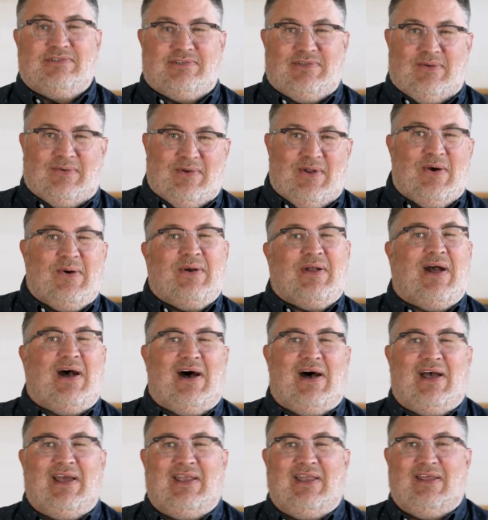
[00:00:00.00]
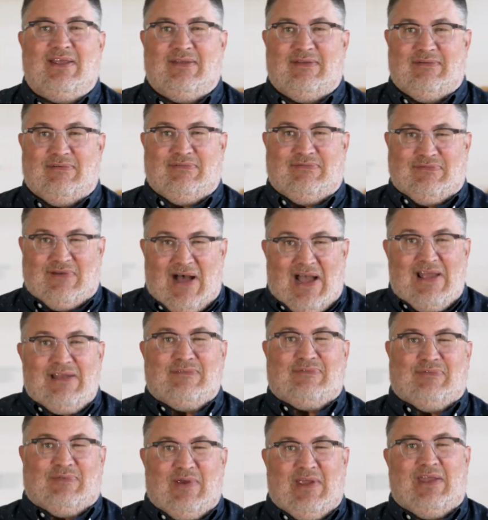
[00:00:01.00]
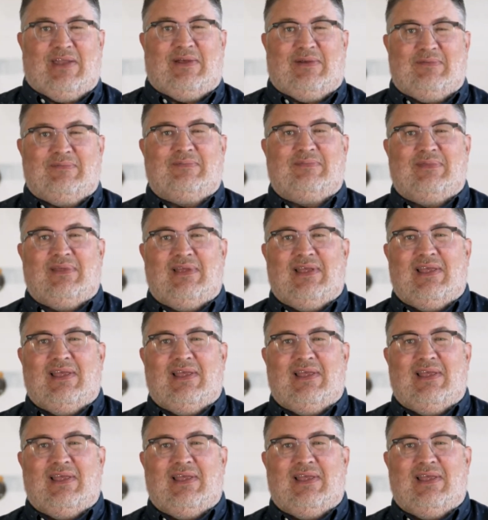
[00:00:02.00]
So know God, find freedom.